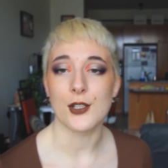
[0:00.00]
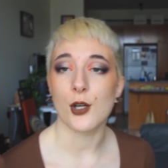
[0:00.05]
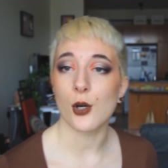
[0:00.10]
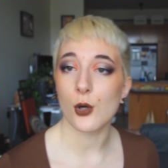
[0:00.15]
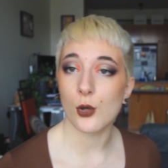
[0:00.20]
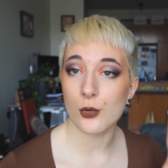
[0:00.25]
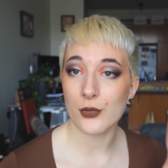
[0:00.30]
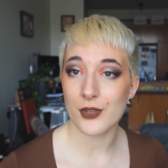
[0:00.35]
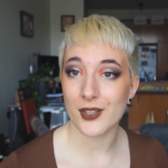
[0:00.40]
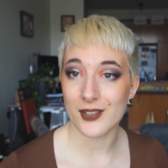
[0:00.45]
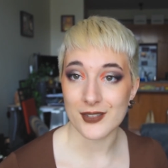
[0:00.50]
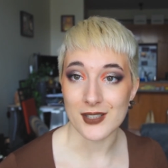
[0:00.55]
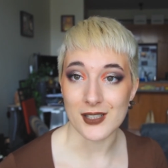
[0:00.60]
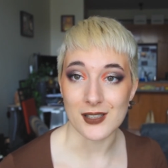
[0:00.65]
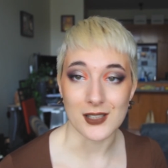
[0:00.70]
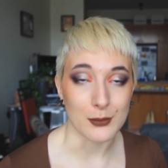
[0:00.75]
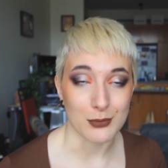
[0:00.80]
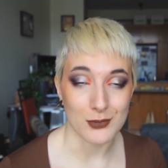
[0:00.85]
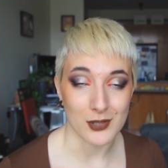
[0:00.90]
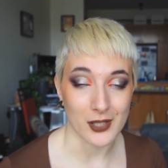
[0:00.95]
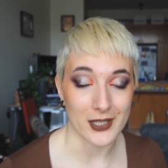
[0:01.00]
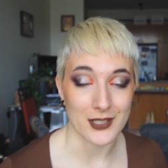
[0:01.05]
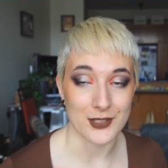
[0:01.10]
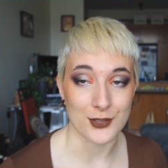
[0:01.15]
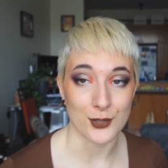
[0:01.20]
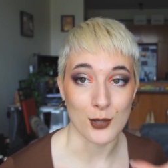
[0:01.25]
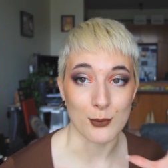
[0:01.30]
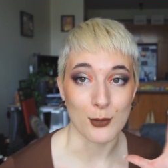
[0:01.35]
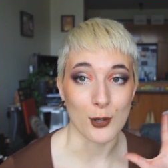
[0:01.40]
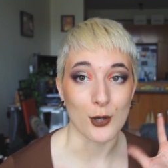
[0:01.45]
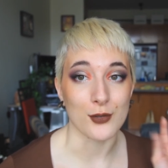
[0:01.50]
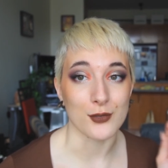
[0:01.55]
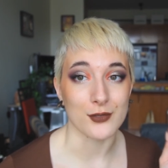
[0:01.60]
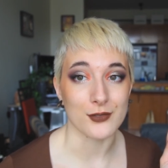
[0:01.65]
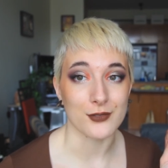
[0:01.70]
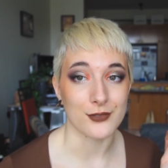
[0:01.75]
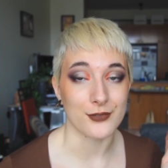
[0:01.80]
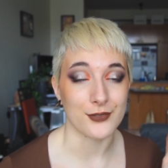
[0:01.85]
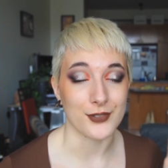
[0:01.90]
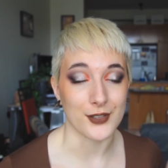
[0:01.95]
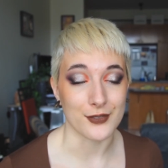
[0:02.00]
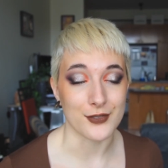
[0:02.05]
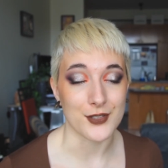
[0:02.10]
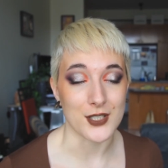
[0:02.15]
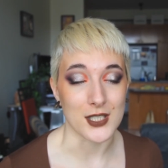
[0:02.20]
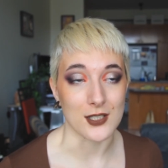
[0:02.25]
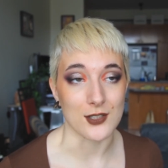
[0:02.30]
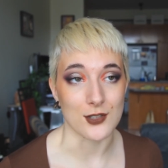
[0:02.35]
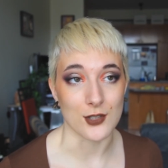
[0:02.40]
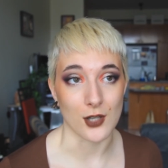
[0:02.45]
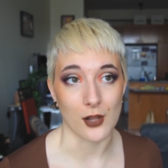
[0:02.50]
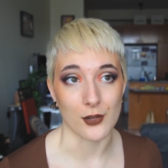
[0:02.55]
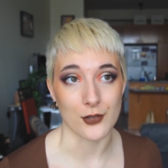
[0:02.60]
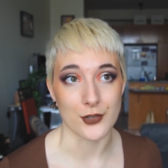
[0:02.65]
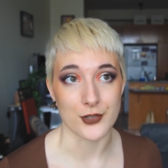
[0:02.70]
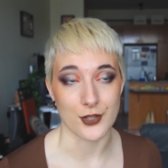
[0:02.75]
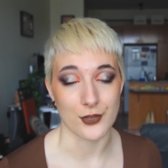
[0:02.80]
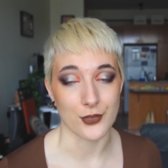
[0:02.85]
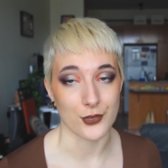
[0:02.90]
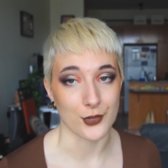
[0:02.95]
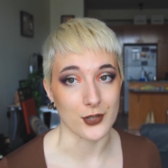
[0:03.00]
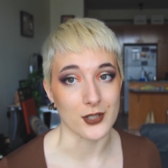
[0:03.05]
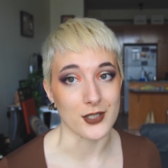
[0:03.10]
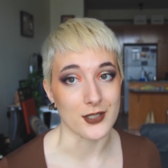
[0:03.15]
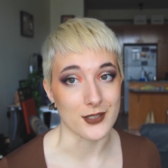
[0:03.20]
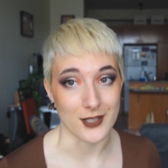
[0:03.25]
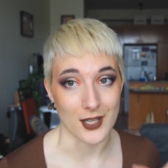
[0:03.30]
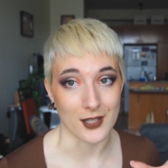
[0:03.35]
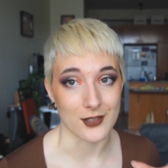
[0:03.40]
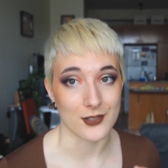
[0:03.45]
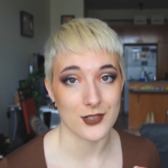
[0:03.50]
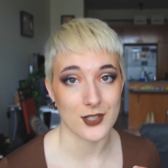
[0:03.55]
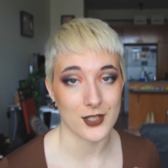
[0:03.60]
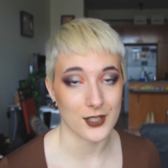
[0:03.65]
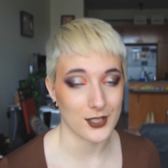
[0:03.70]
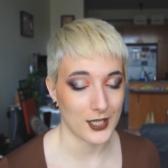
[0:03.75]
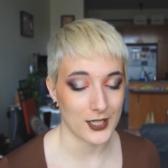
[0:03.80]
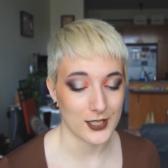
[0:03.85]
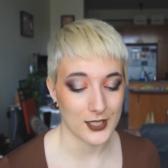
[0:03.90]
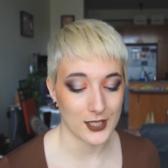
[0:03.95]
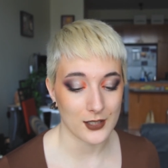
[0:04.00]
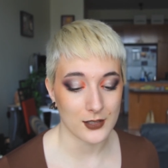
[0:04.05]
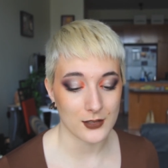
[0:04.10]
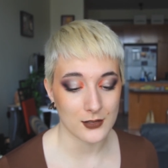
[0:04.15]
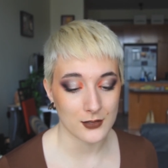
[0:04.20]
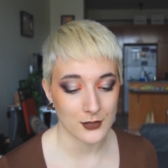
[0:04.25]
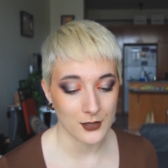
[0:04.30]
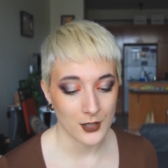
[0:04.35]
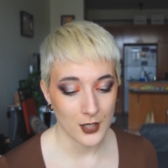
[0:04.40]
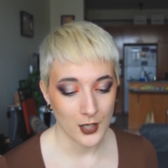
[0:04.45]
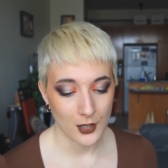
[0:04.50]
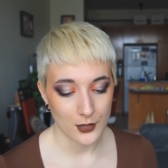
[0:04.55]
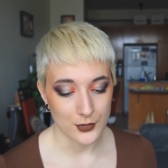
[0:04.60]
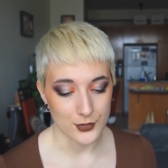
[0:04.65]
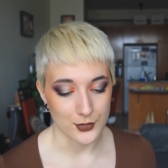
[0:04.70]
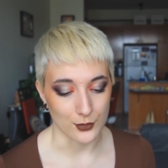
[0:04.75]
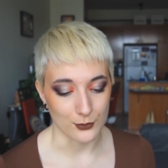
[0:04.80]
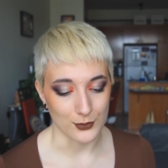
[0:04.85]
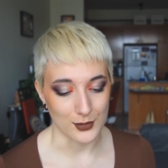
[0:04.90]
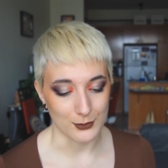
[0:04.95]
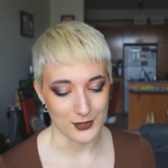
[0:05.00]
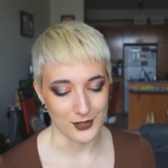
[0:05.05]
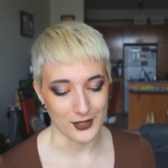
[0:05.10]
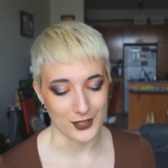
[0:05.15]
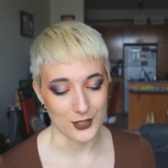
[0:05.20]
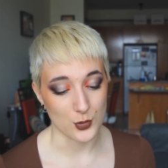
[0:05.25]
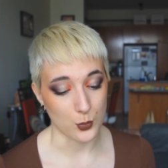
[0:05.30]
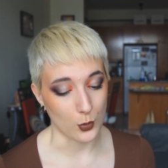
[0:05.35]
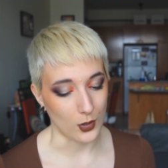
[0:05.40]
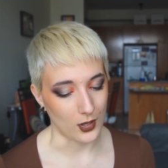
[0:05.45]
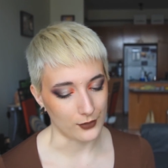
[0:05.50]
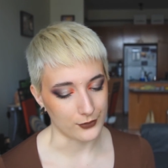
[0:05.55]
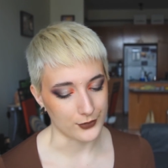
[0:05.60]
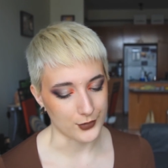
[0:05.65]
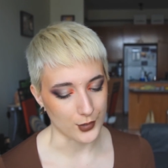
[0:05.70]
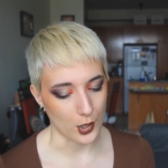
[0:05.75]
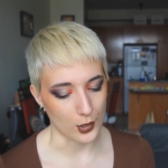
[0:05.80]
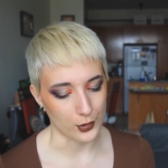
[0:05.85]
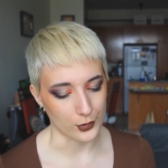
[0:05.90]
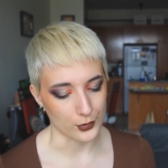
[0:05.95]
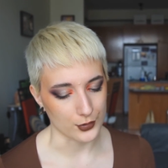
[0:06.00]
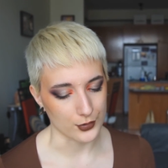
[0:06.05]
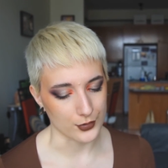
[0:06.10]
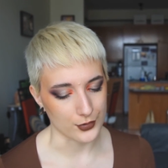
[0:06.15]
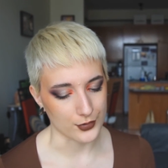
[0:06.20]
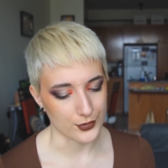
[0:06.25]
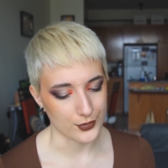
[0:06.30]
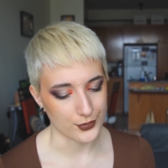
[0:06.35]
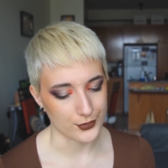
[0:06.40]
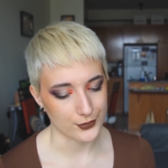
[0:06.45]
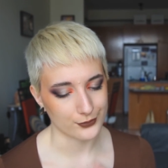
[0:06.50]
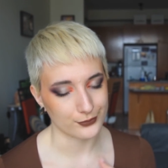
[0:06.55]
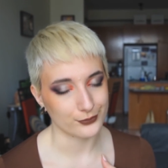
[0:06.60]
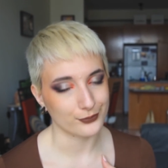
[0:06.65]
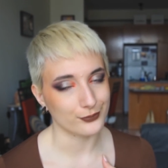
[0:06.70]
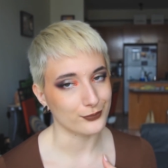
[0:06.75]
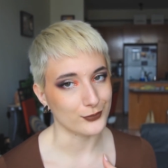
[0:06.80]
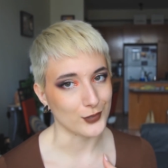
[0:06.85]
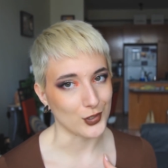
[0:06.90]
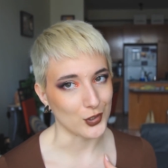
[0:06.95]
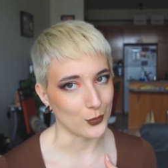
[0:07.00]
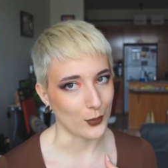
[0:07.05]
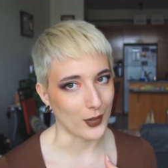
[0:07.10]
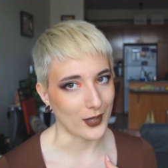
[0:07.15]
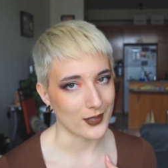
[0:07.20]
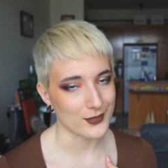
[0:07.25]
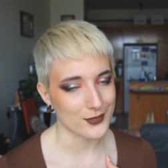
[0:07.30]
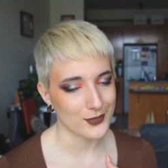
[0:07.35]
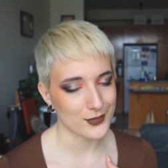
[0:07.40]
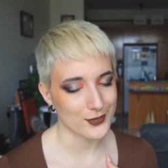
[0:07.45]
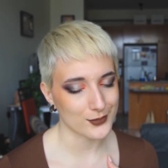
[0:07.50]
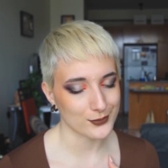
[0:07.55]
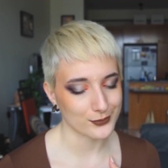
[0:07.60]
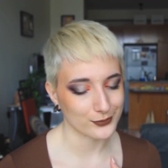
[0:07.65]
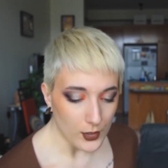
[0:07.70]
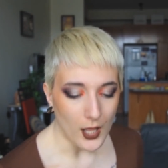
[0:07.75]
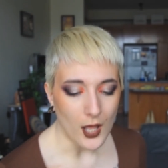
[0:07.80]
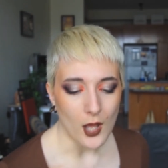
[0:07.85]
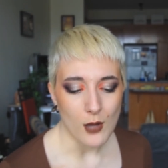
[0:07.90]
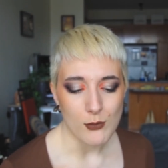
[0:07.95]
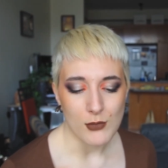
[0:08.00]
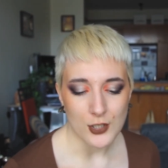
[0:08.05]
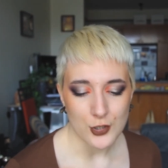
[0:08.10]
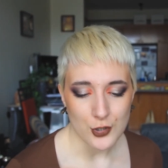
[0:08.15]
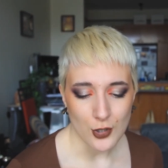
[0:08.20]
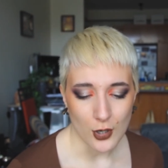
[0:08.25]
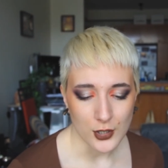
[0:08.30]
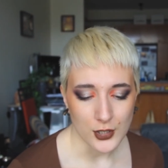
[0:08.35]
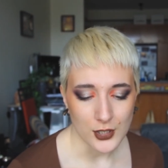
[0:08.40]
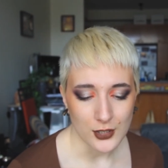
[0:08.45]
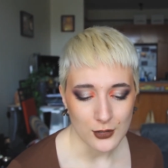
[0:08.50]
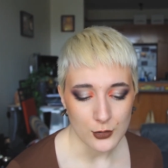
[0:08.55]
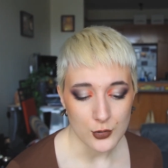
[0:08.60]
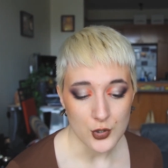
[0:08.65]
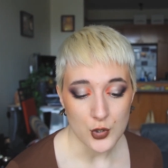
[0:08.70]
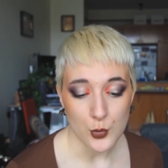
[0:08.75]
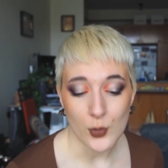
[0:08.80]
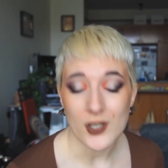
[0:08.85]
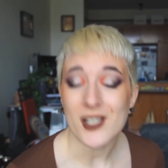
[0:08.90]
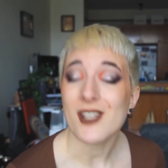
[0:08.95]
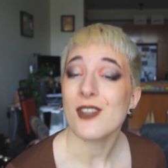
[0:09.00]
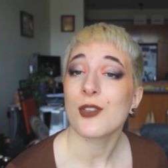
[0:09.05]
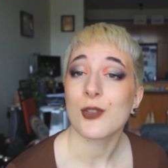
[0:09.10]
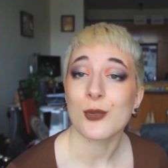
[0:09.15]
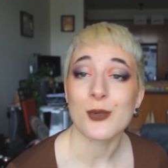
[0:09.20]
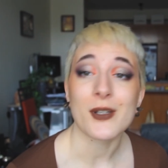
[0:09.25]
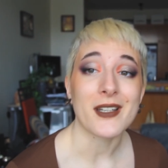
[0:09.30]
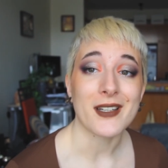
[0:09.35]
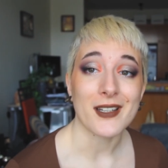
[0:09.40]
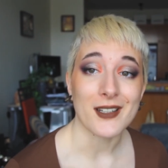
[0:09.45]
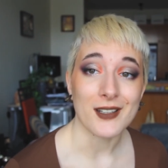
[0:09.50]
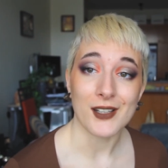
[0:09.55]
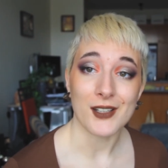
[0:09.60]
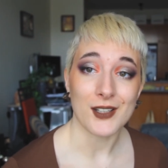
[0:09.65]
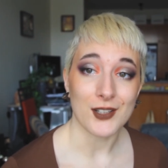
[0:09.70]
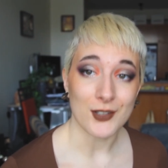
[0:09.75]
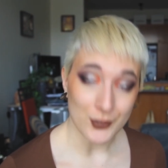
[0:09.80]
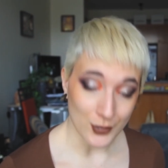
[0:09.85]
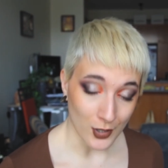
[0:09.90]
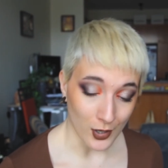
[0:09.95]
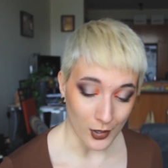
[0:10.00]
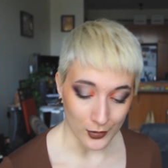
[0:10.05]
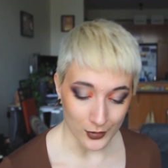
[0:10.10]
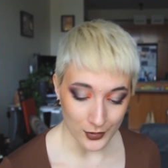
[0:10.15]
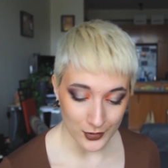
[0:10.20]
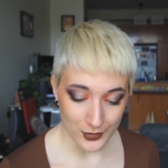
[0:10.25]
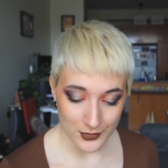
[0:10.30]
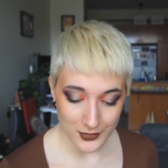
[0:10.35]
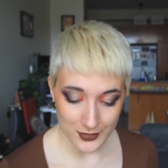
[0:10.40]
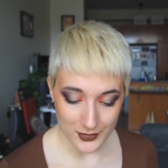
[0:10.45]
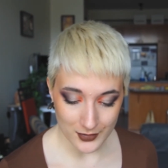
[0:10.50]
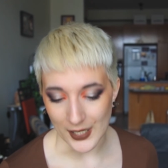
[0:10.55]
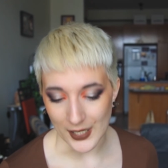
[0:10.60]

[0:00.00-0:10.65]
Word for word: know that the lip clays are about $15.30 Canadian, so maybe like $12 US how much are you? 23 Canadian dollars,